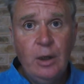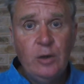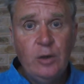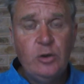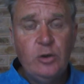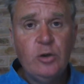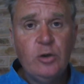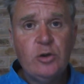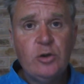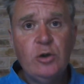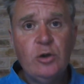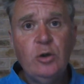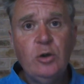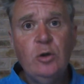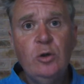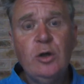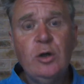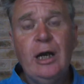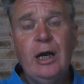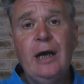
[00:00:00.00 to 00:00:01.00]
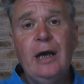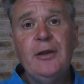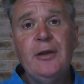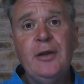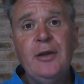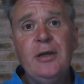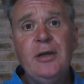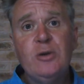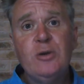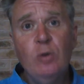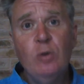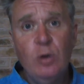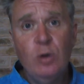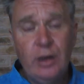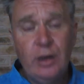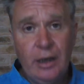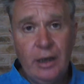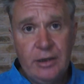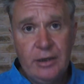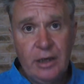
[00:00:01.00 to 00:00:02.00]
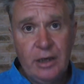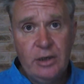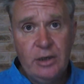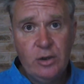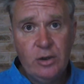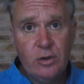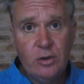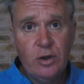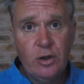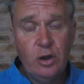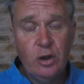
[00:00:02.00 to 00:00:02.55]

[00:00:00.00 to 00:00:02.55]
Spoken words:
Just look at these organizations